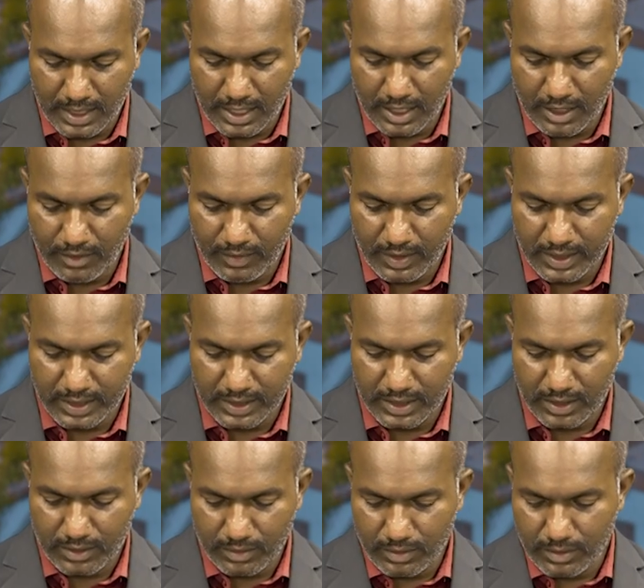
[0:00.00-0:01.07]
E1
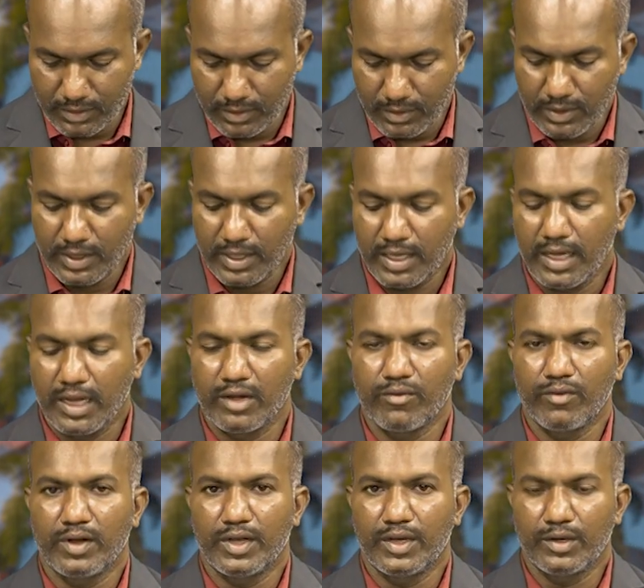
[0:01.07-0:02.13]
is equal to
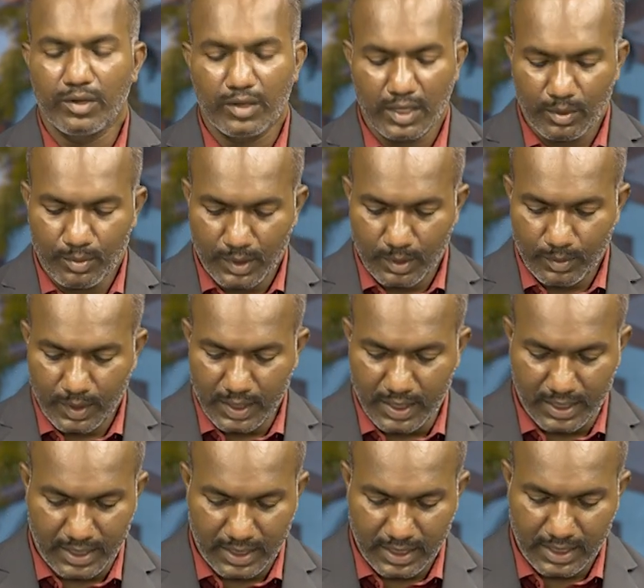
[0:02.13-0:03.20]
N1 into d pi by
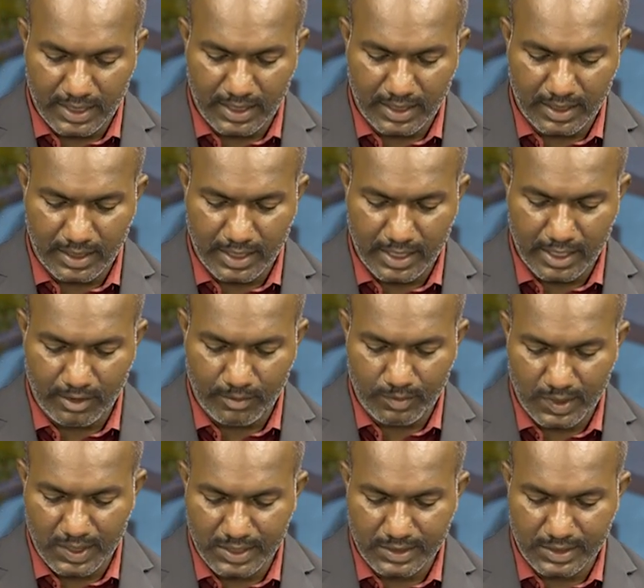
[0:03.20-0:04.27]
dt. Here I have
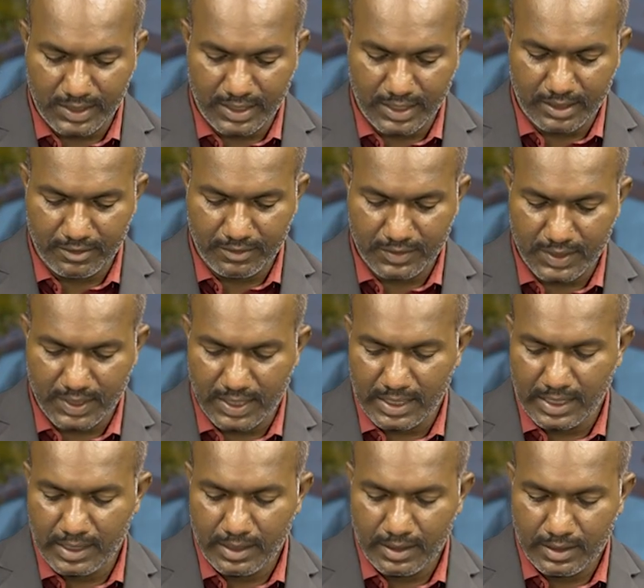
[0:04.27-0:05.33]
placed negative sign.
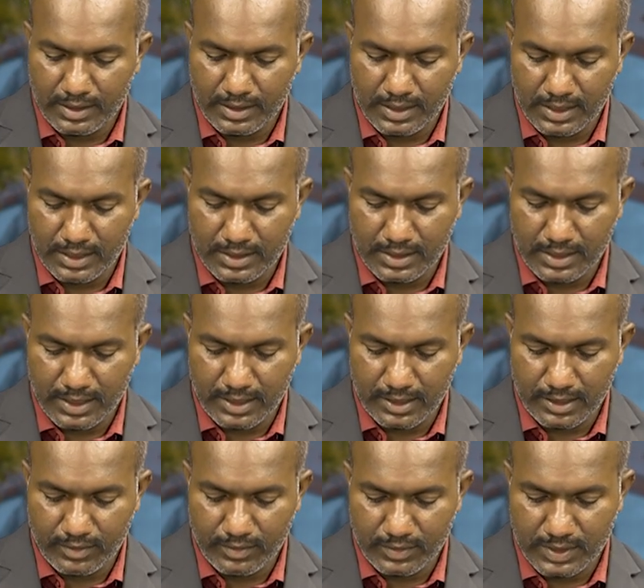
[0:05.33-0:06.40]
This
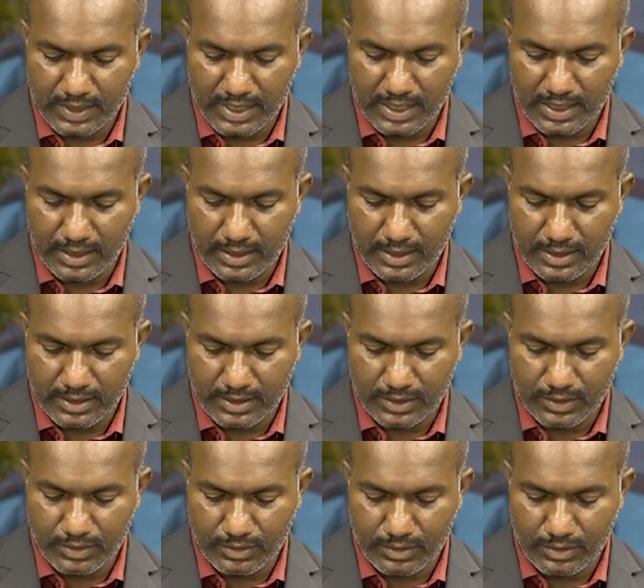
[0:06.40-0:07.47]
negative sign is
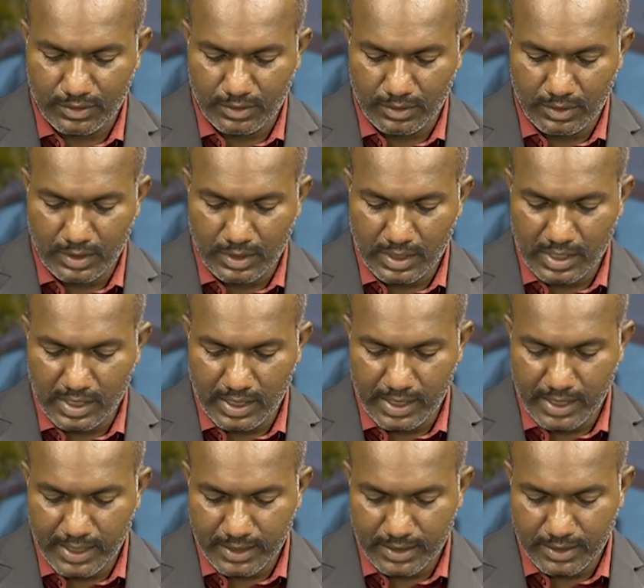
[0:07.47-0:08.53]
due to
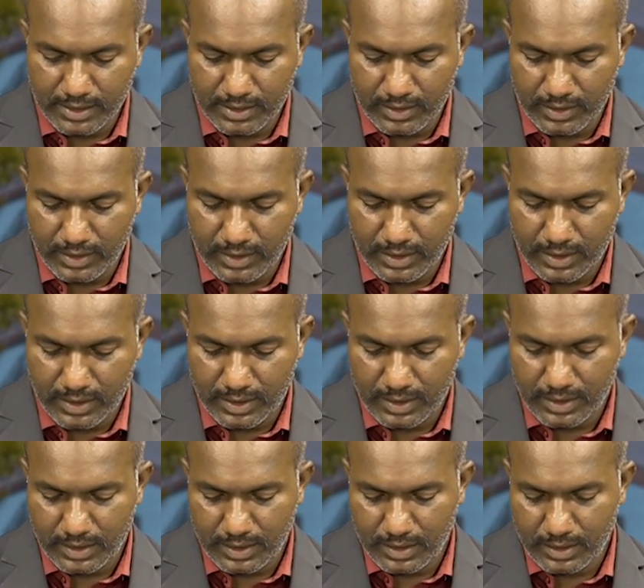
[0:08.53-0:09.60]
Lenz's law.
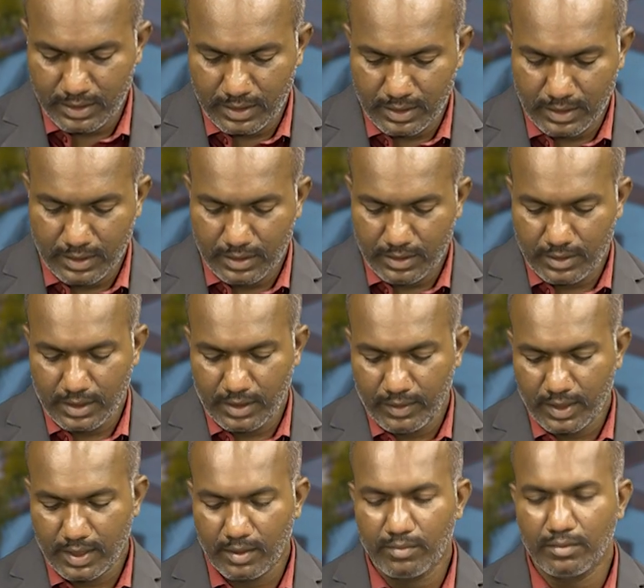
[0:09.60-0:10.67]
I
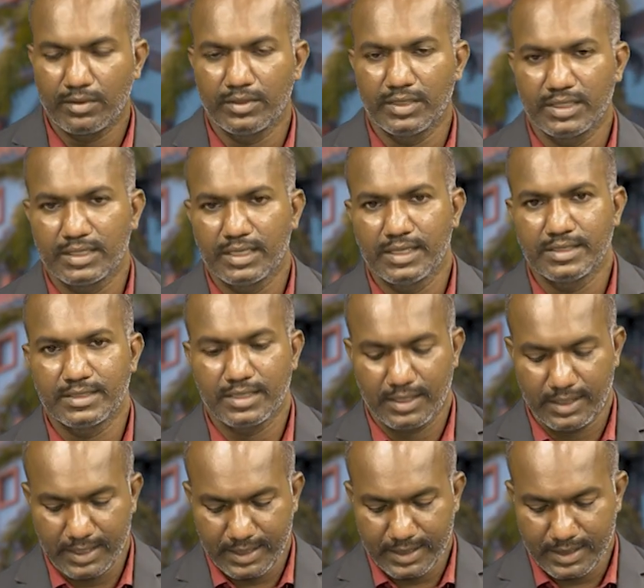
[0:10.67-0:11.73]
will come to this Lenz's law
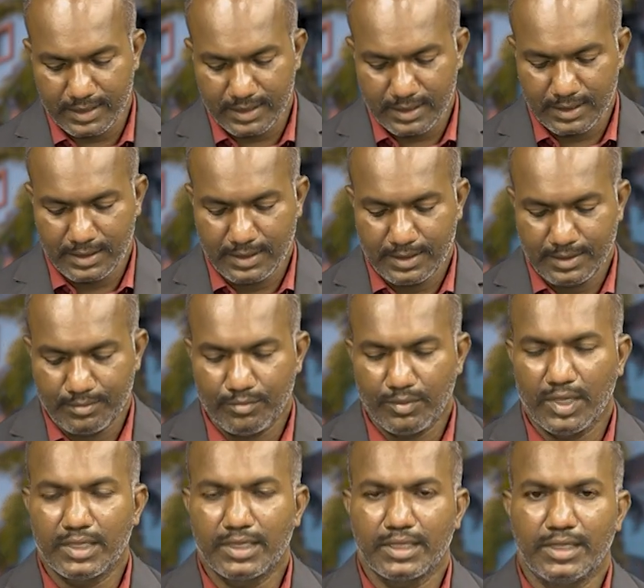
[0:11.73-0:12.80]
later.
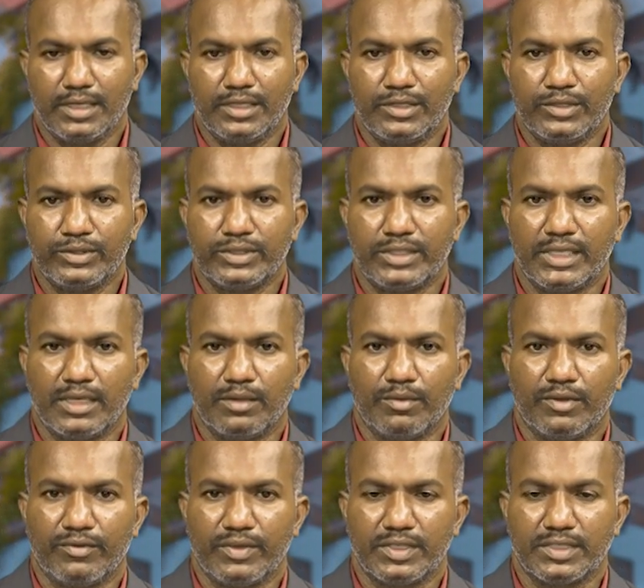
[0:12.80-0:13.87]
But induced
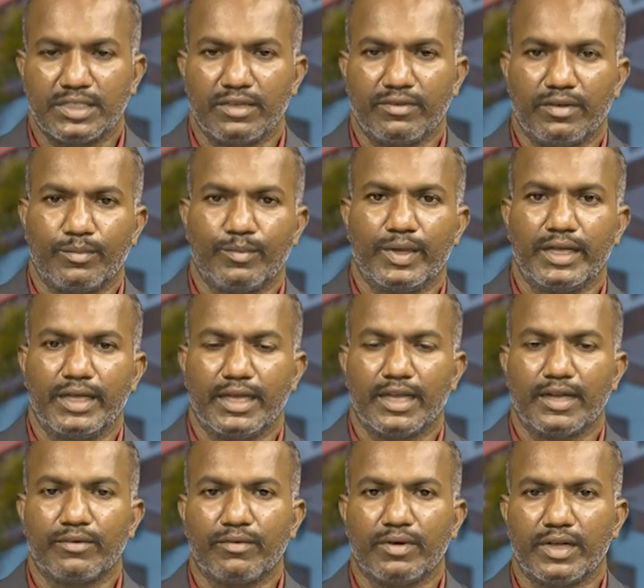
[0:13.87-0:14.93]
EMF is given by
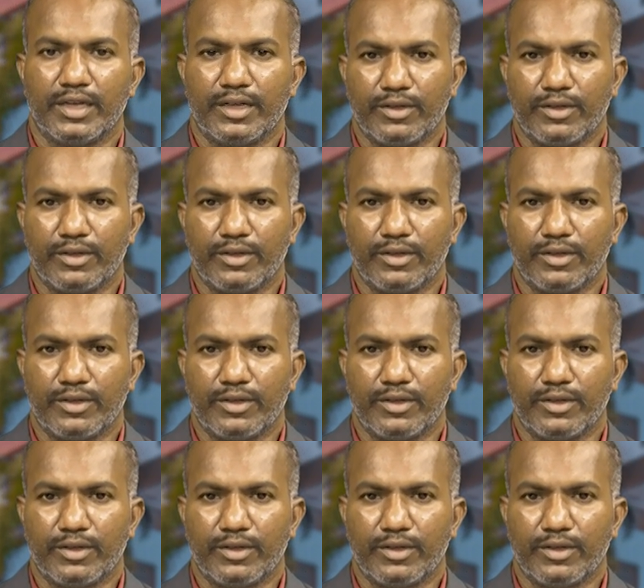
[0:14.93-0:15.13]
N1